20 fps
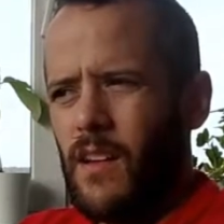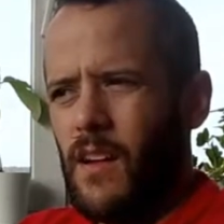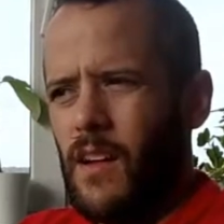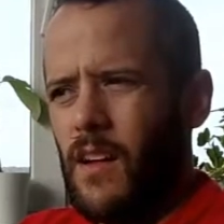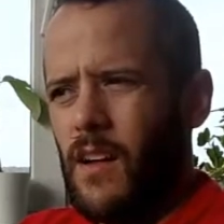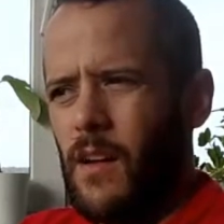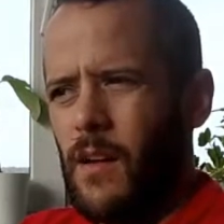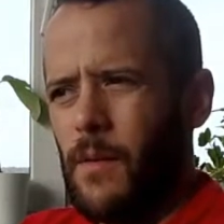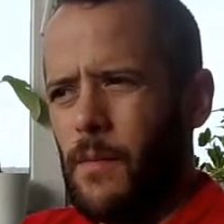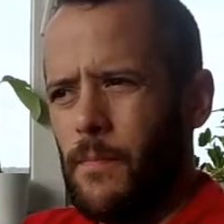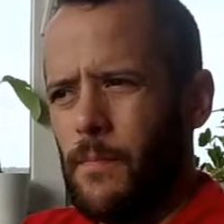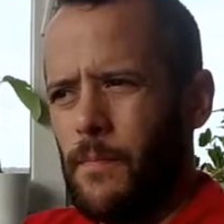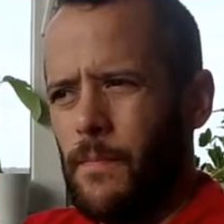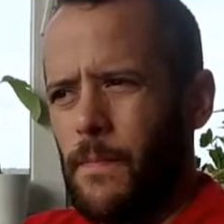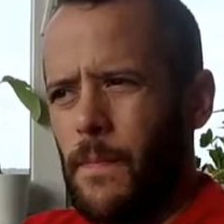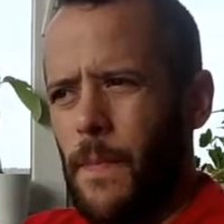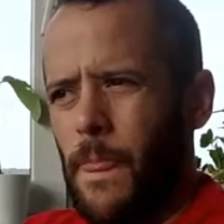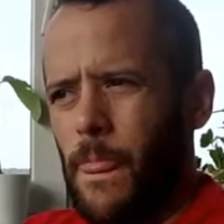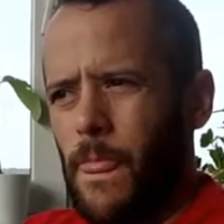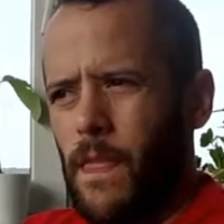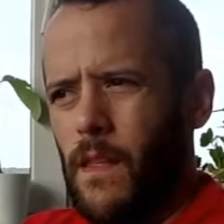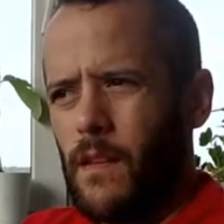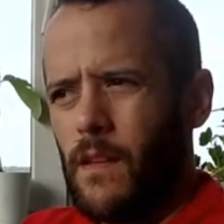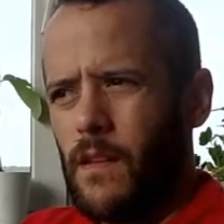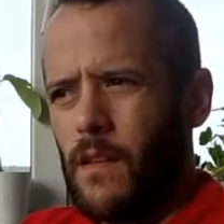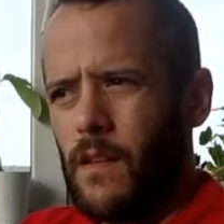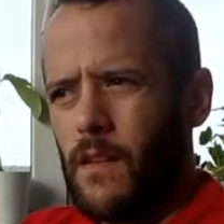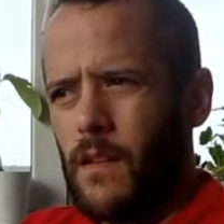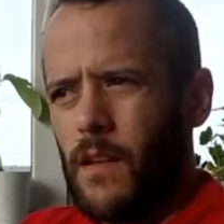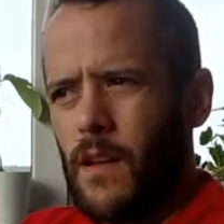Um,
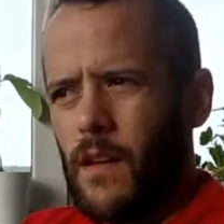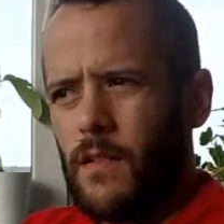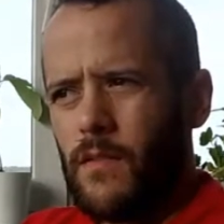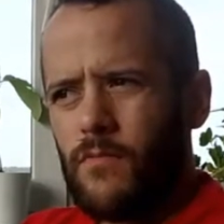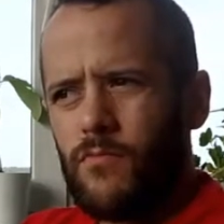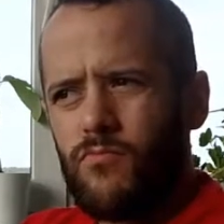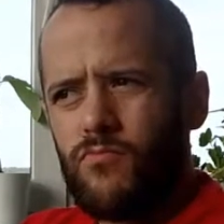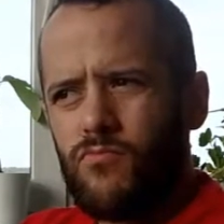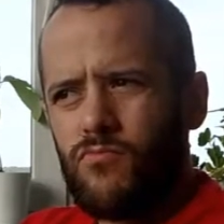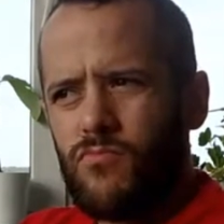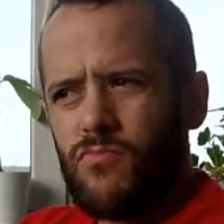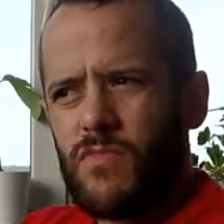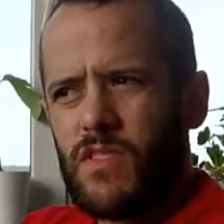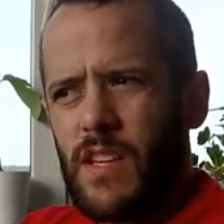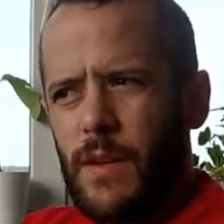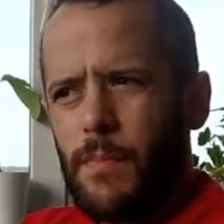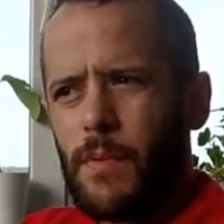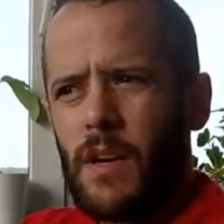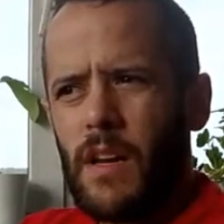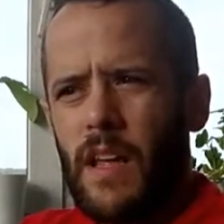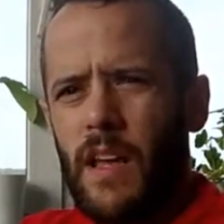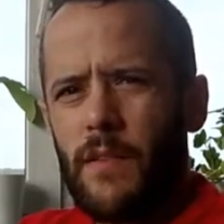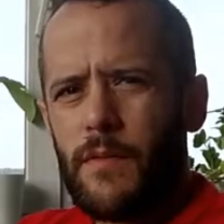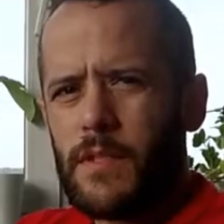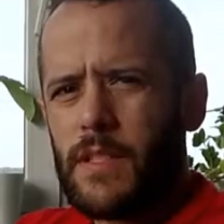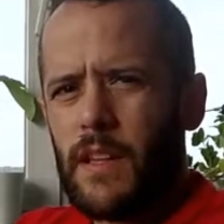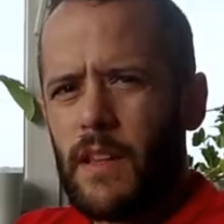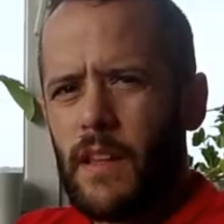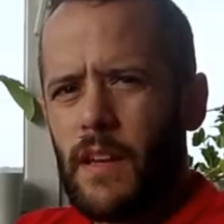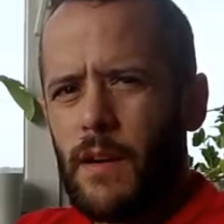Typically, I would
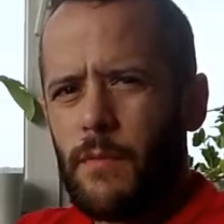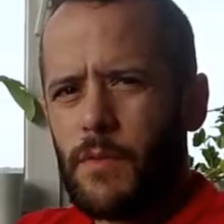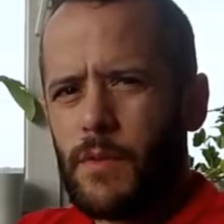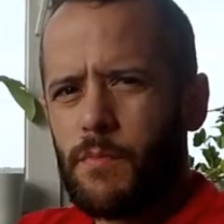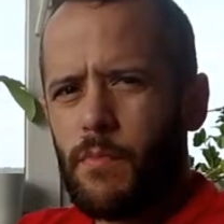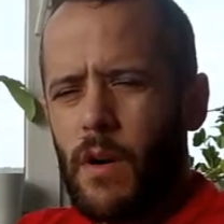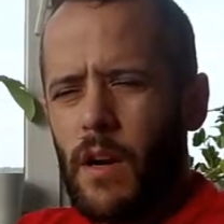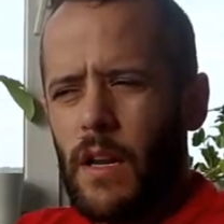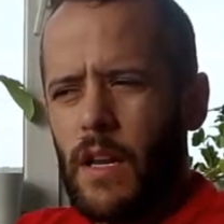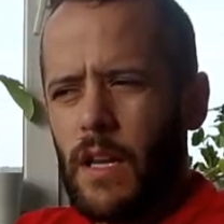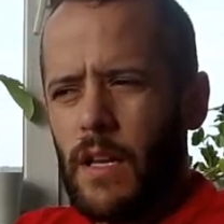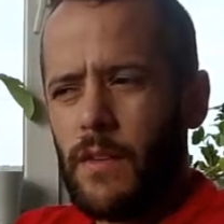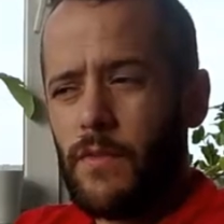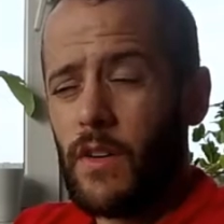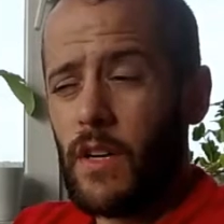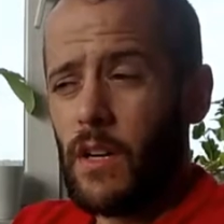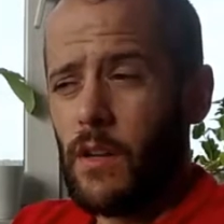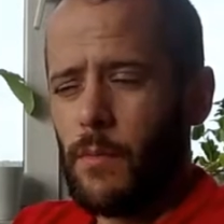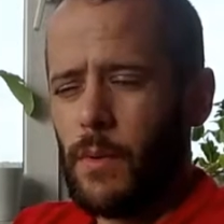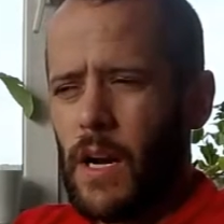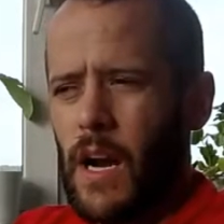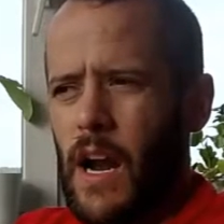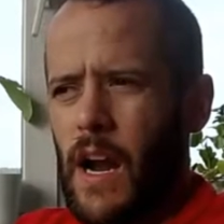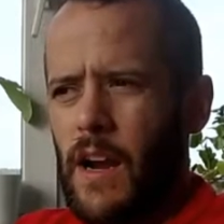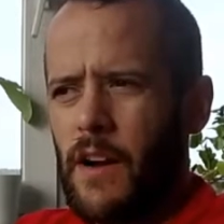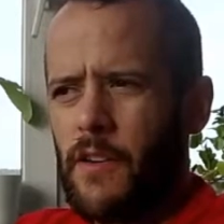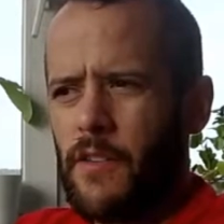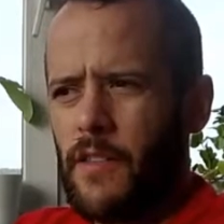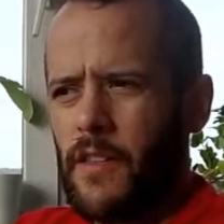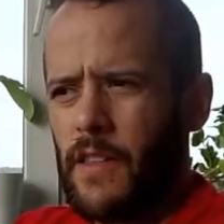say that number is probably even a little bit
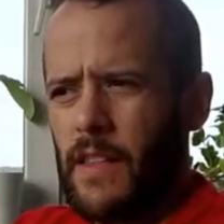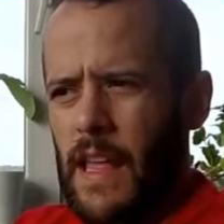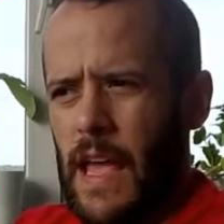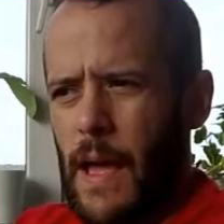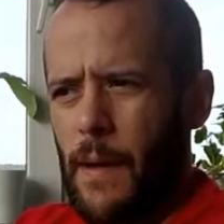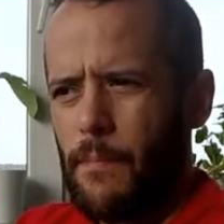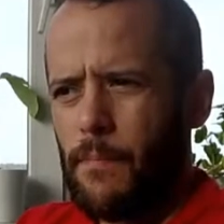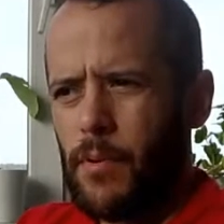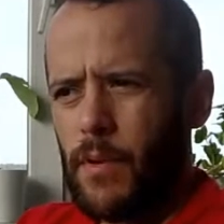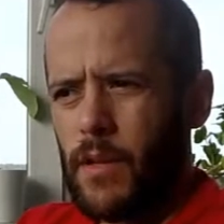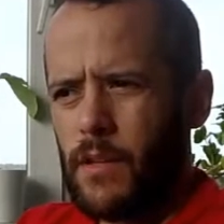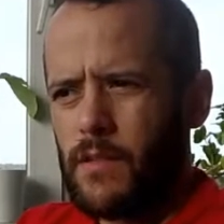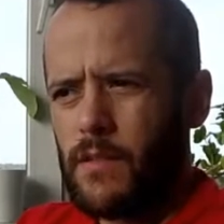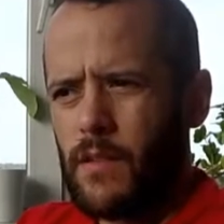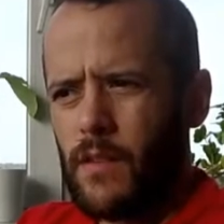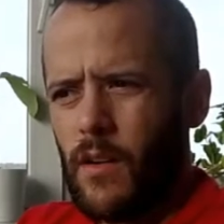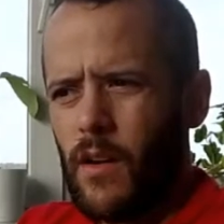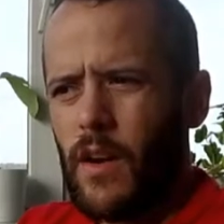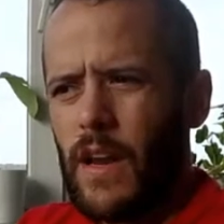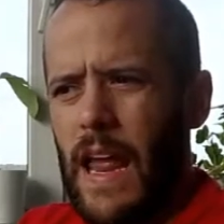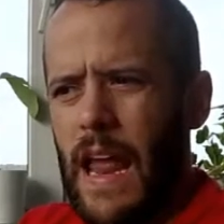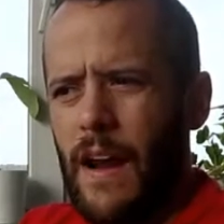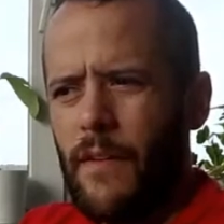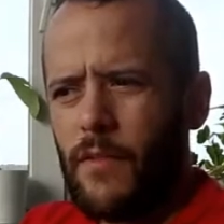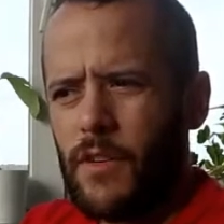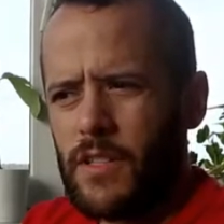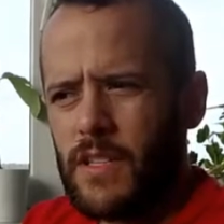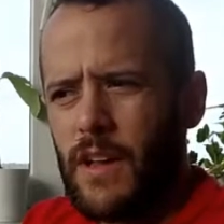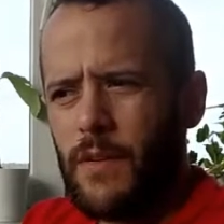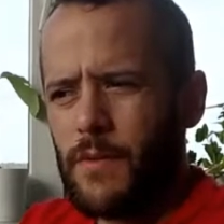higher than that, but on
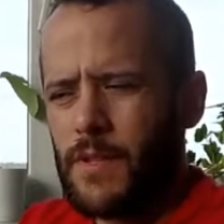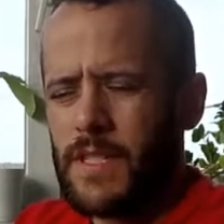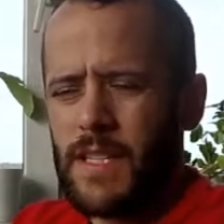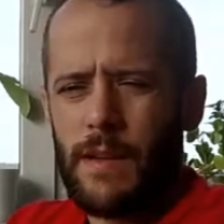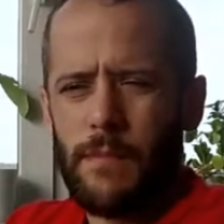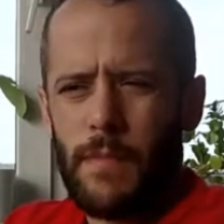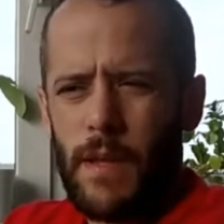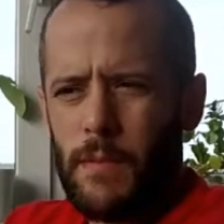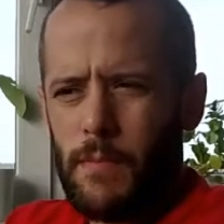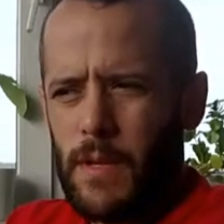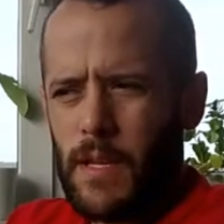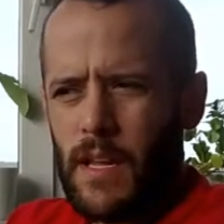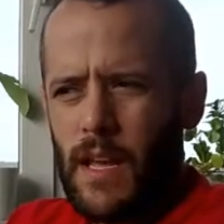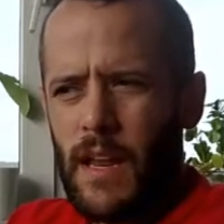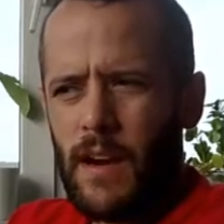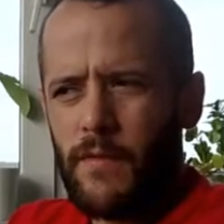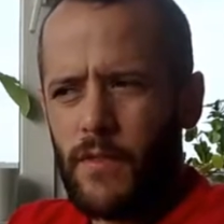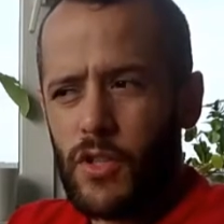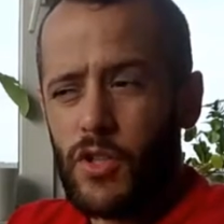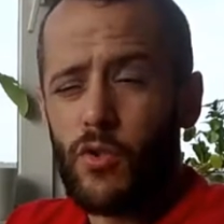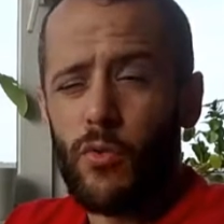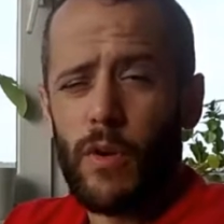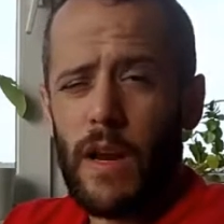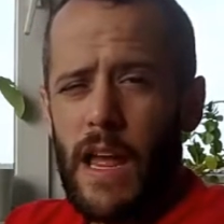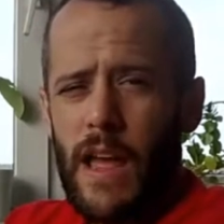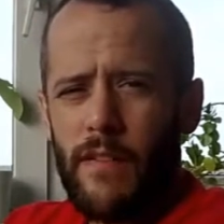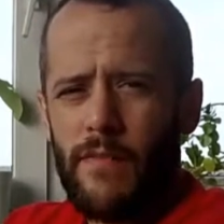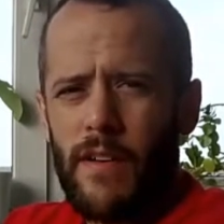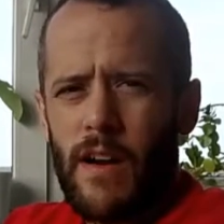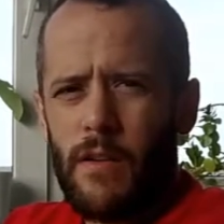average, I would say maybe out of a
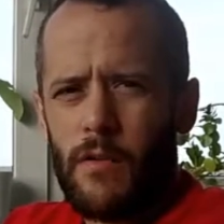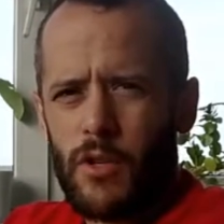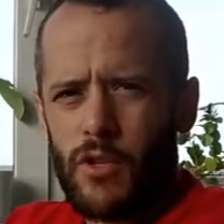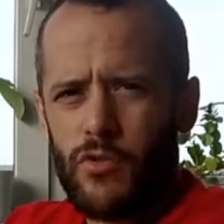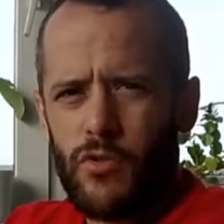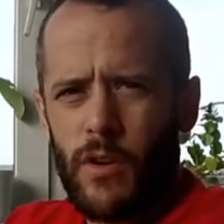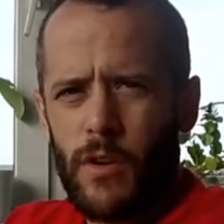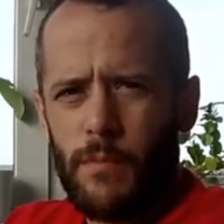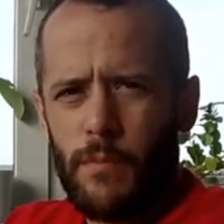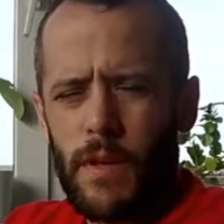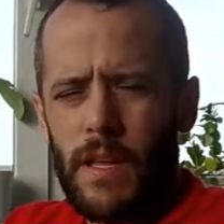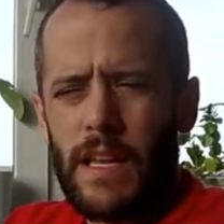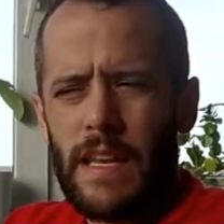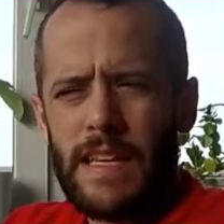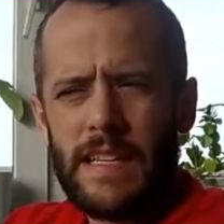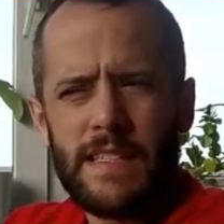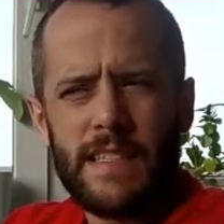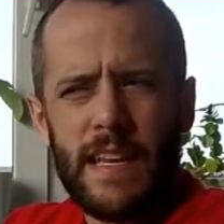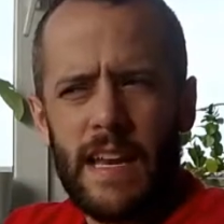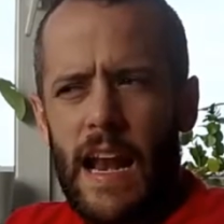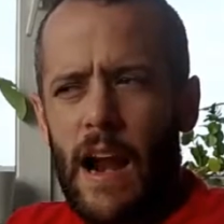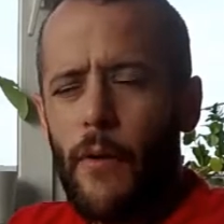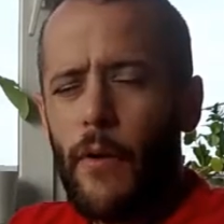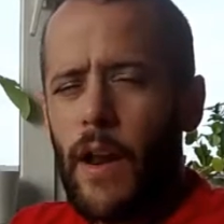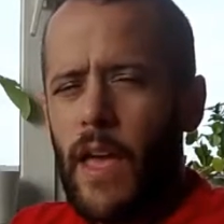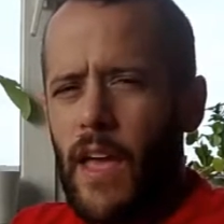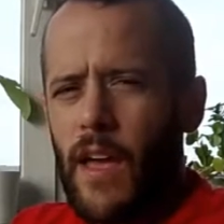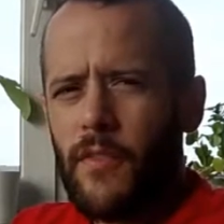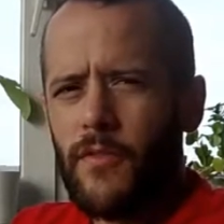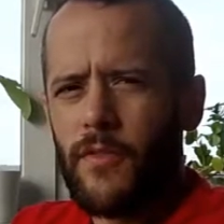2.5 hour trip, at least an hour
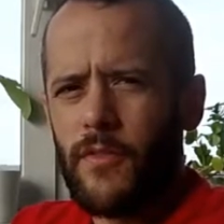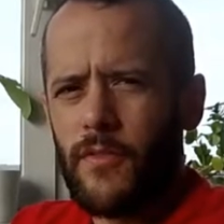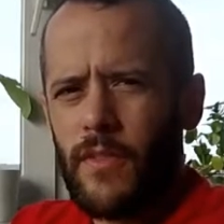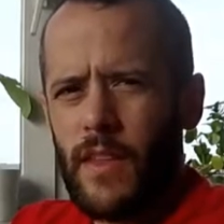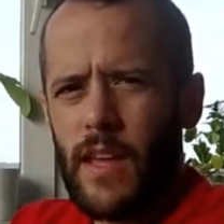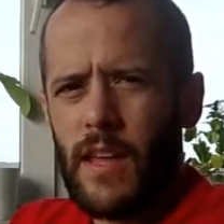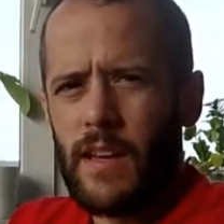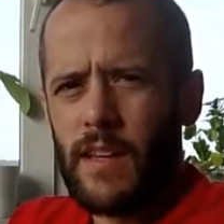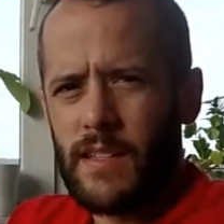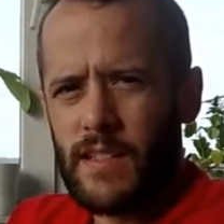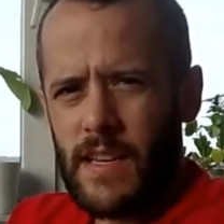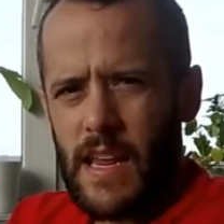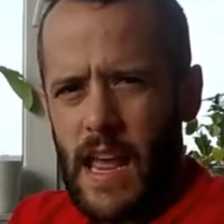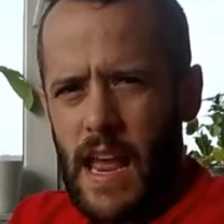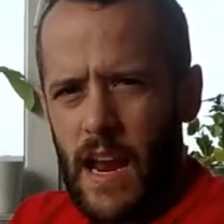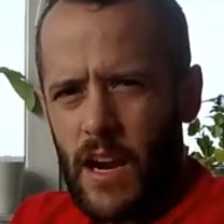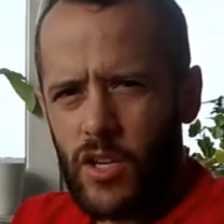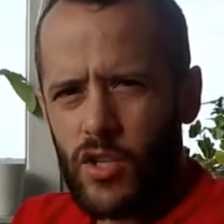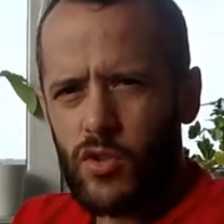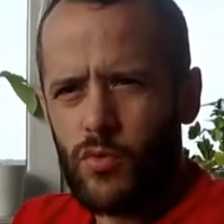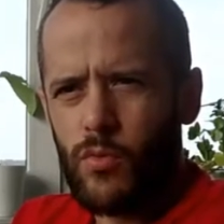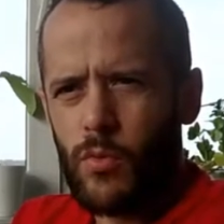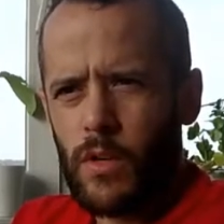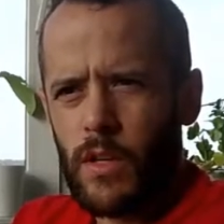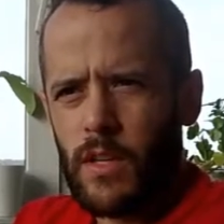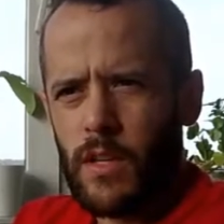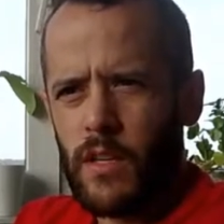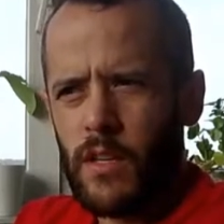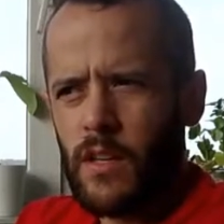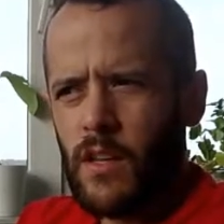and a half of that is
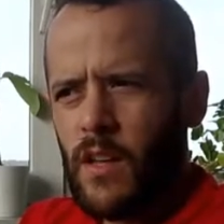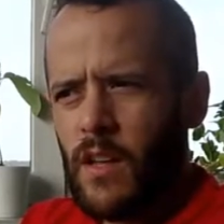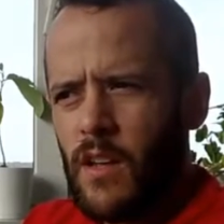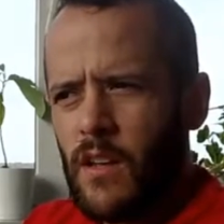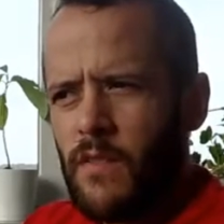actually